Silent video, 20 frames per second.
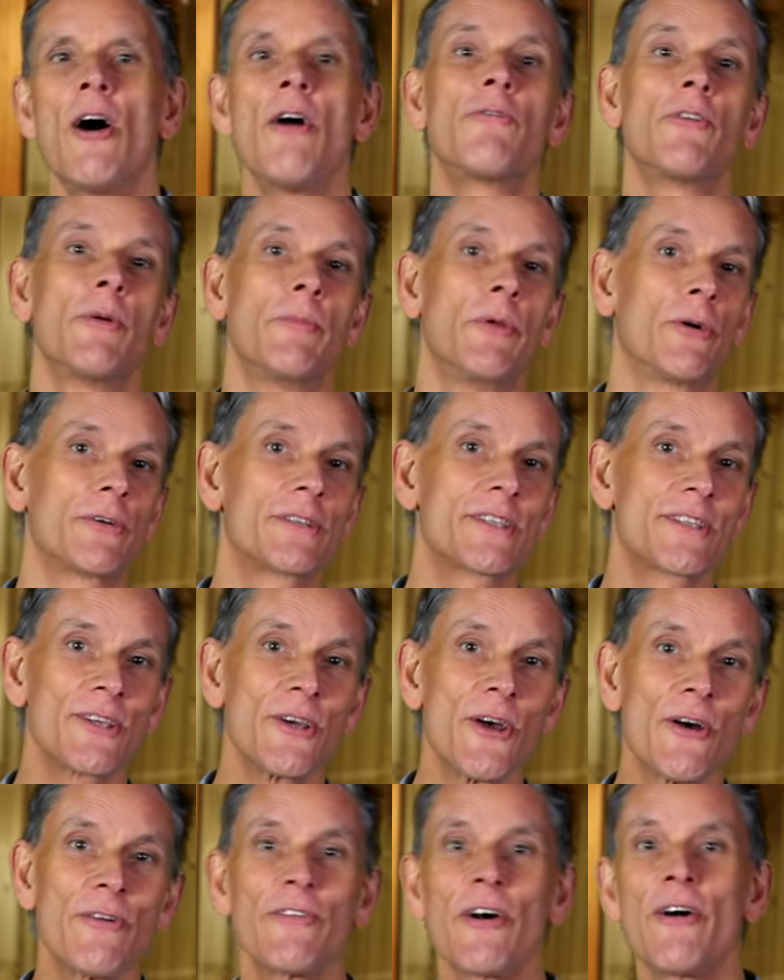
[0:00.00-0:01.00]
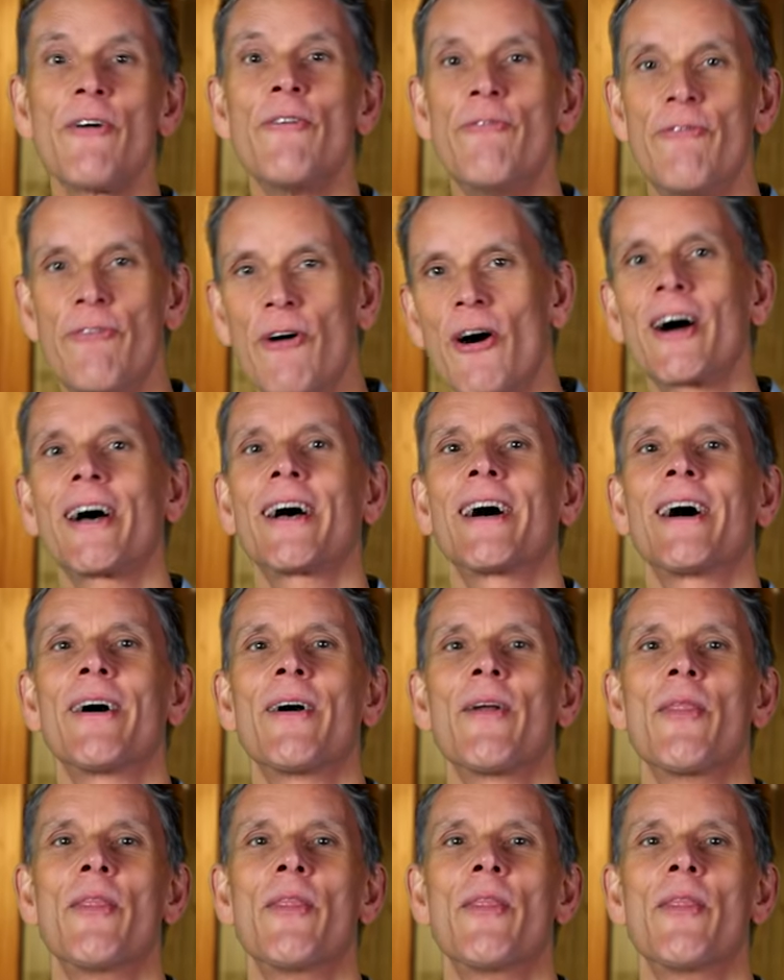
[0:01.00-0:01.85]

from your server via